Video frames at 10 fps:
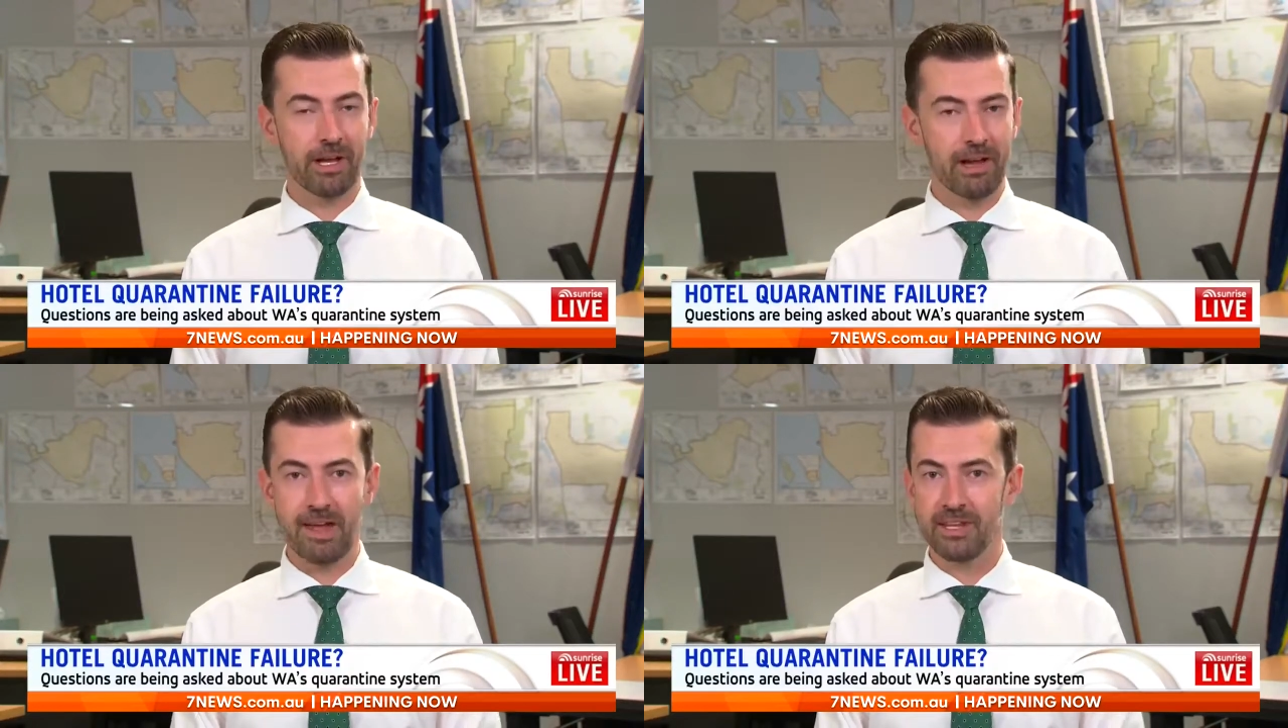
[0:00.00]

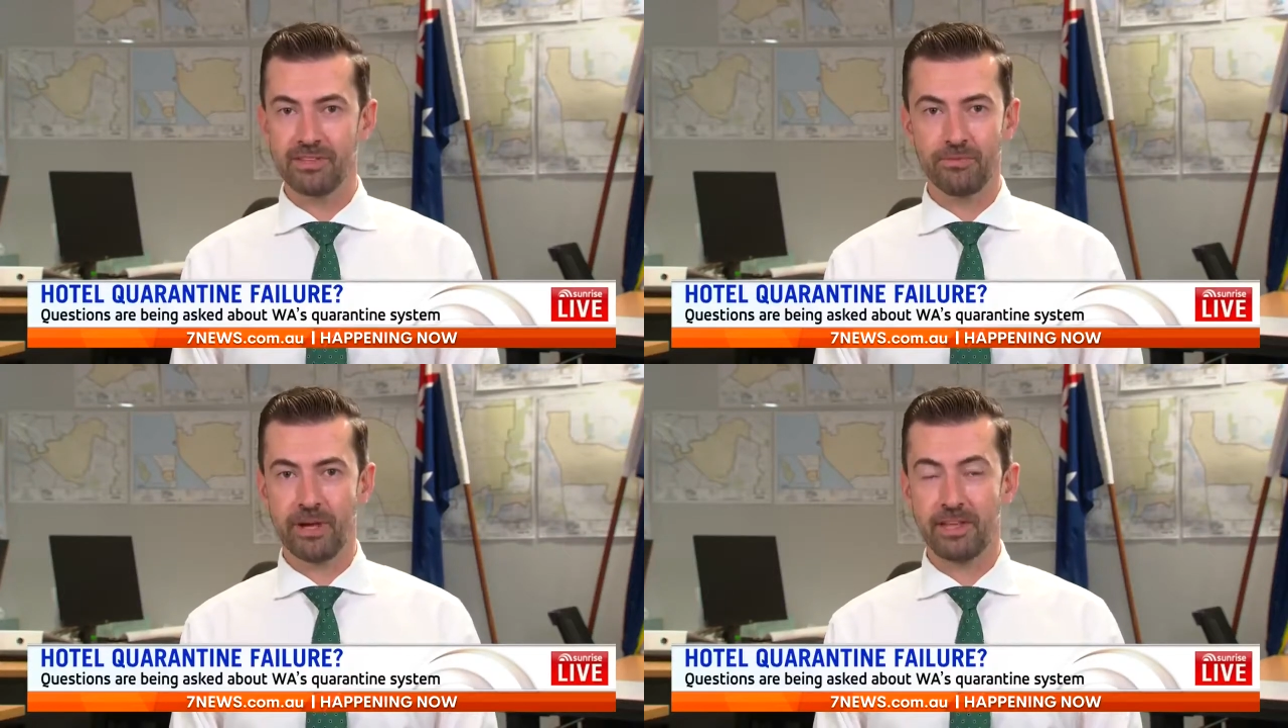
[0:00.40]

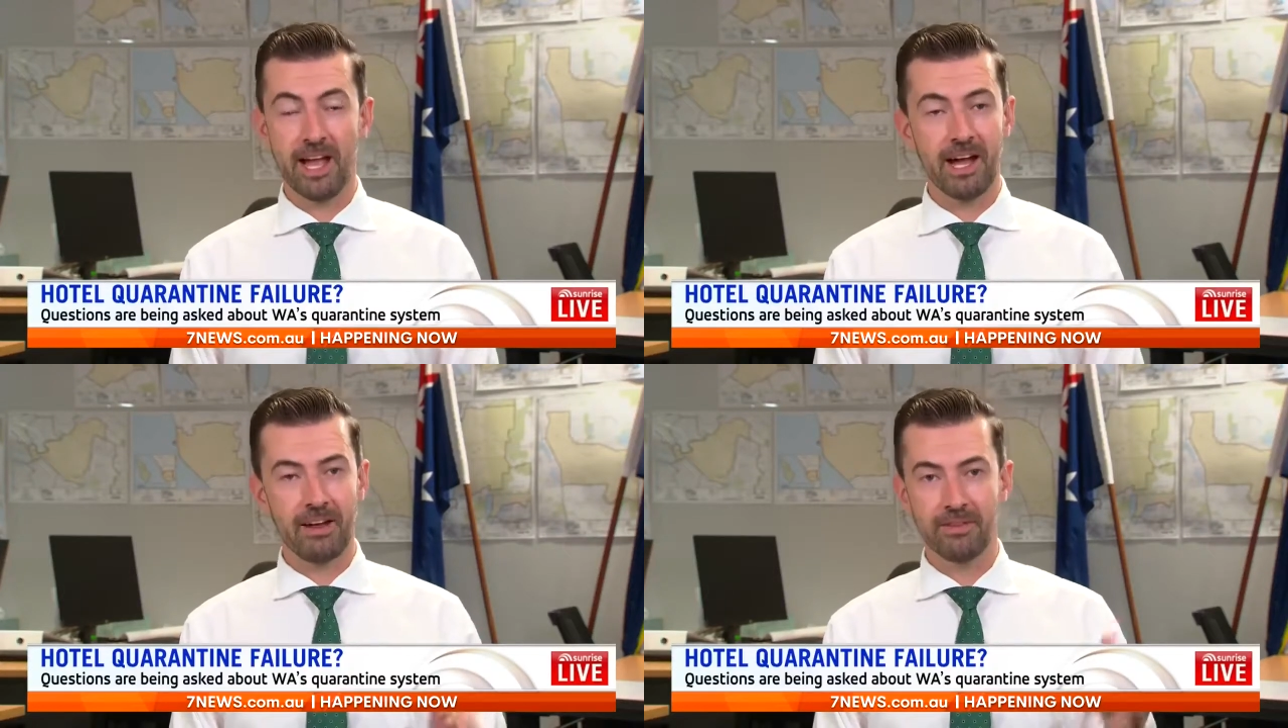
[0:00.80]
regardless of where
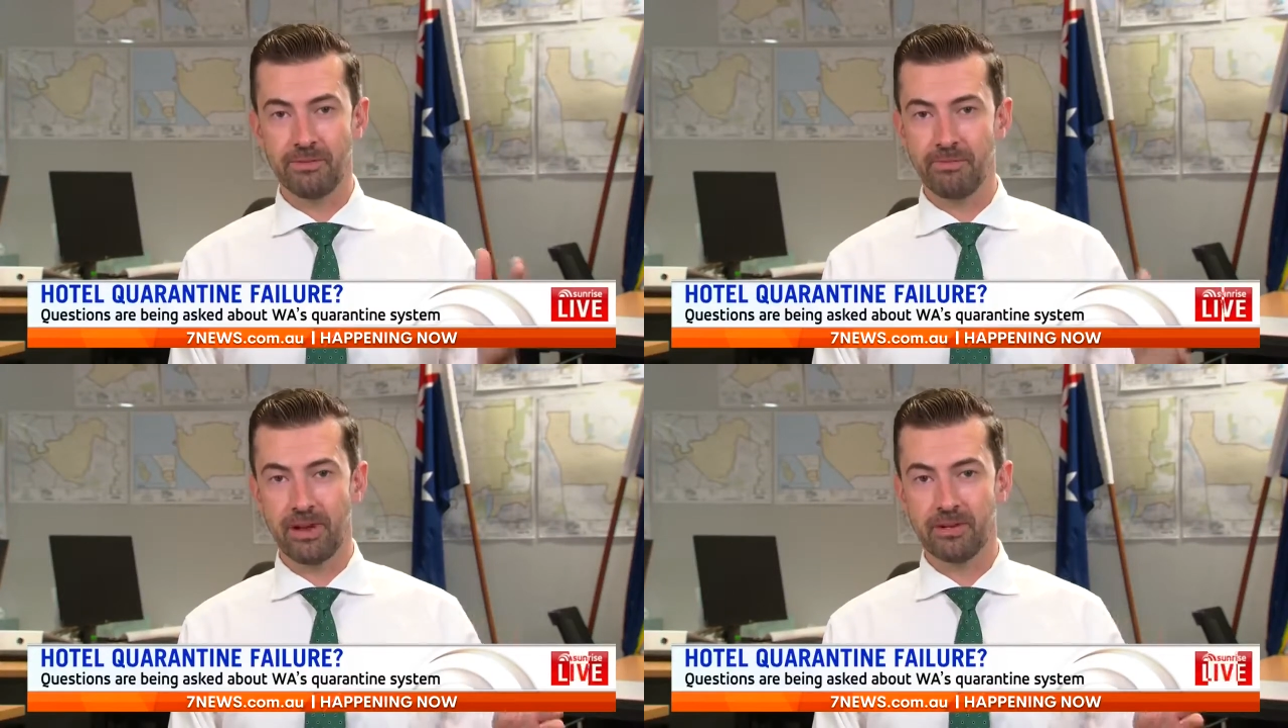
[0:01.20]
they are.
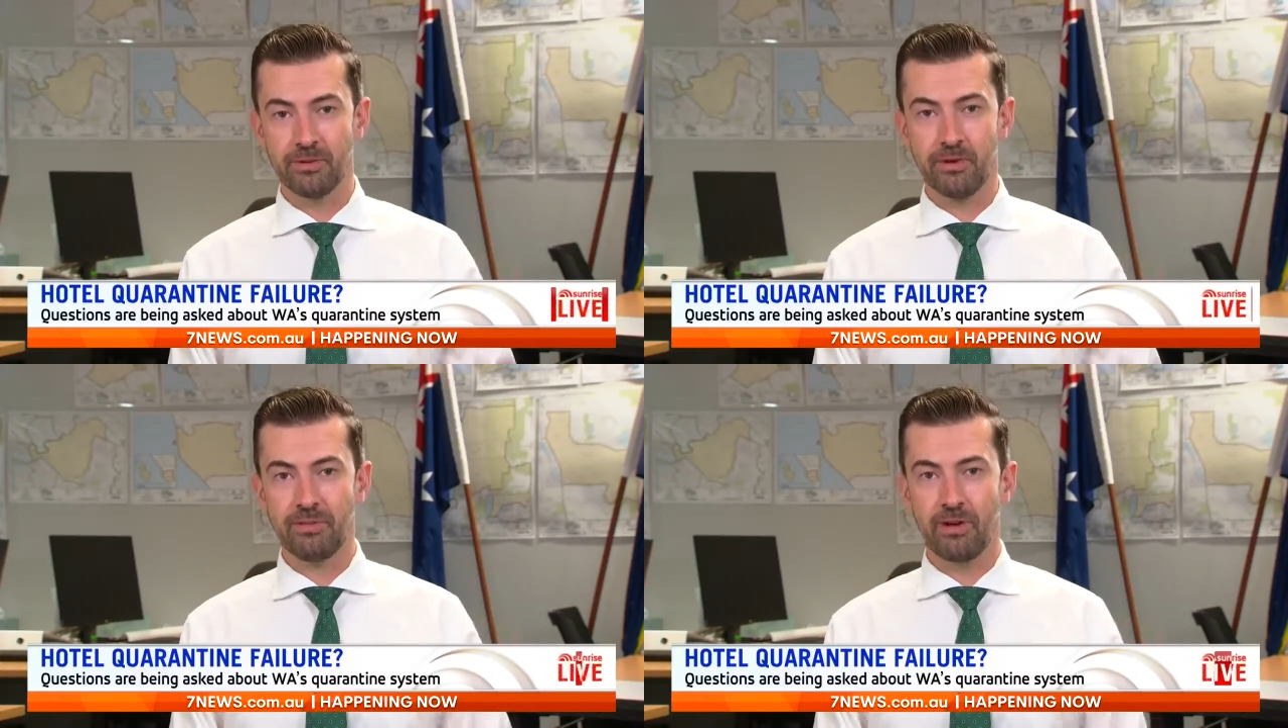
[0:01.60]
The front
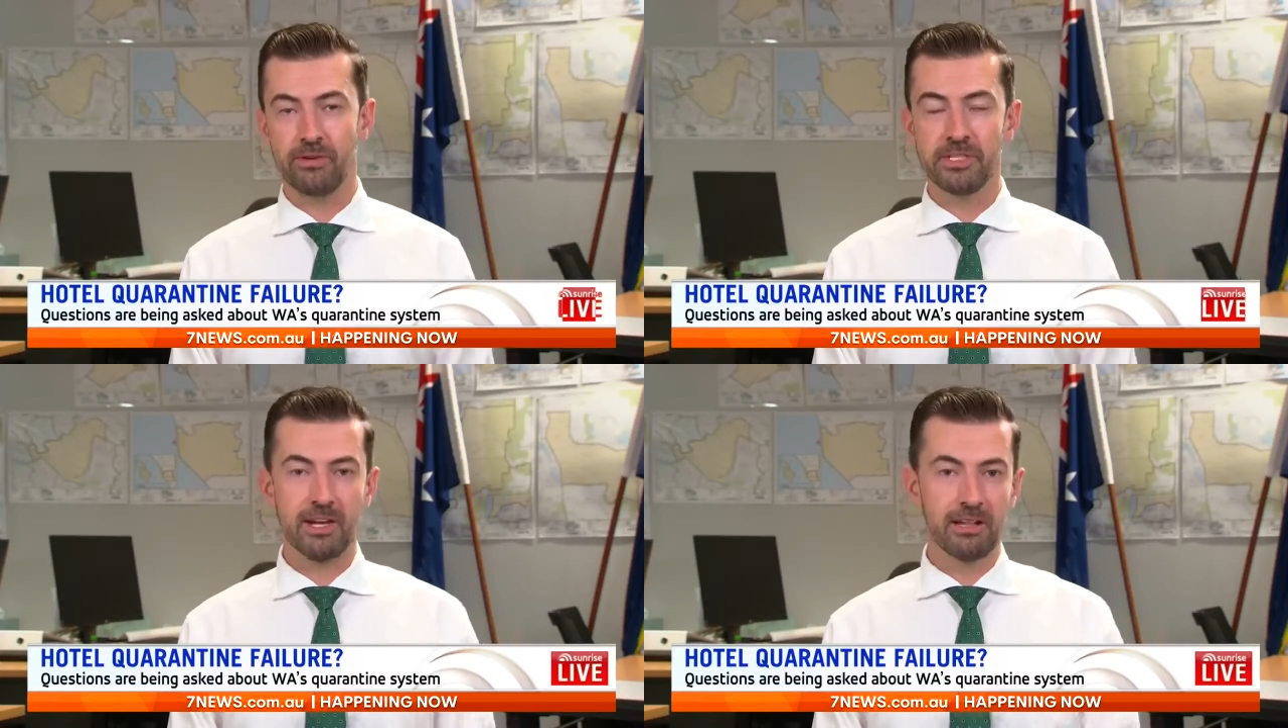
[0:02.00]
door of the
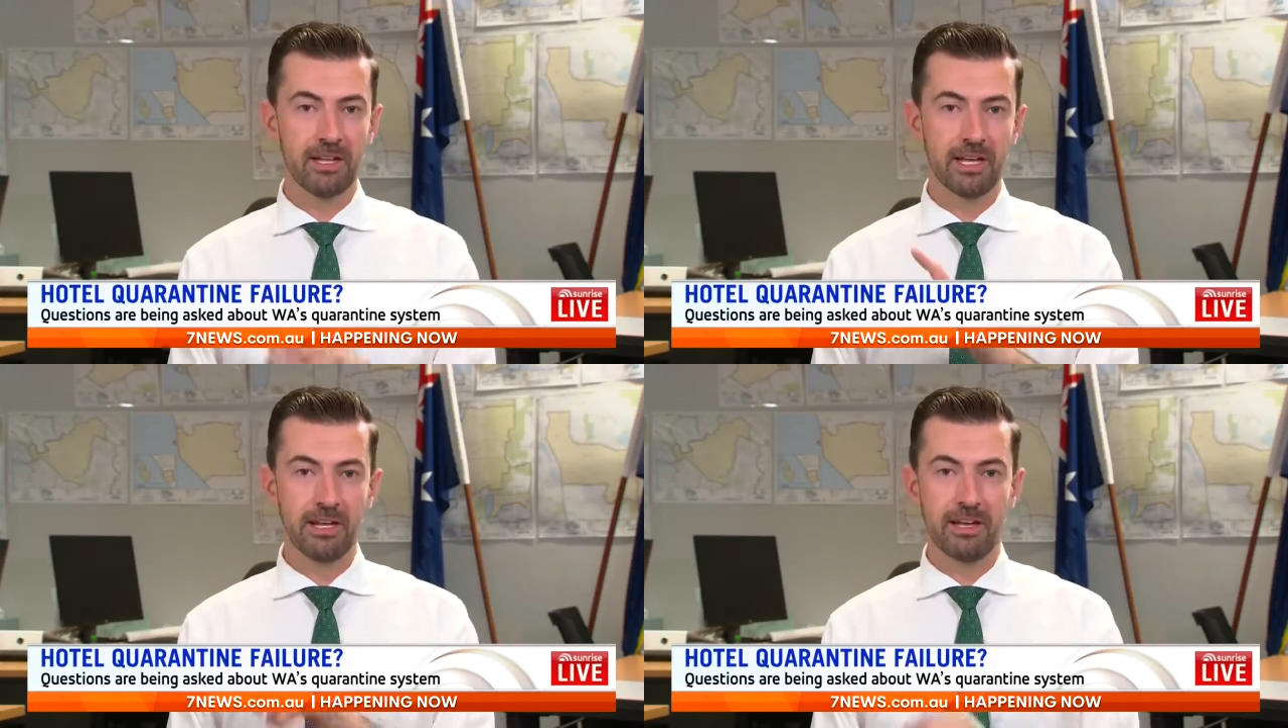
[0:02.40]

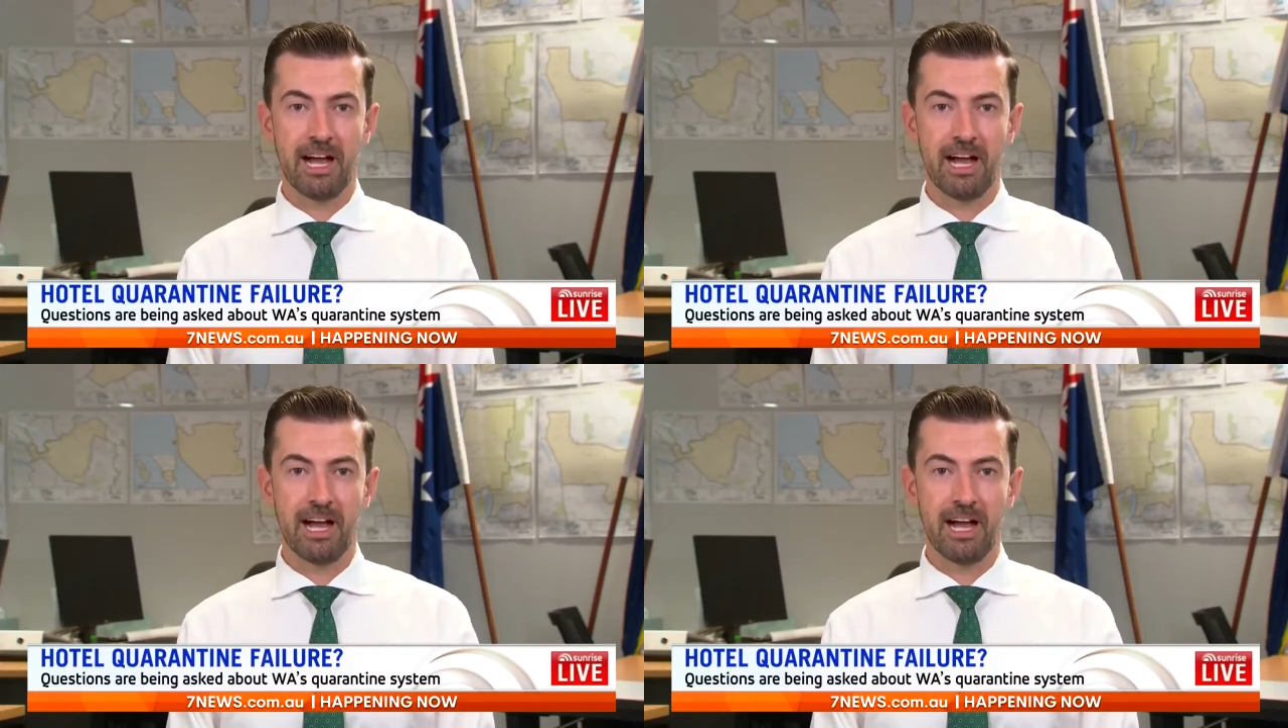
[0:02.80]
hotel,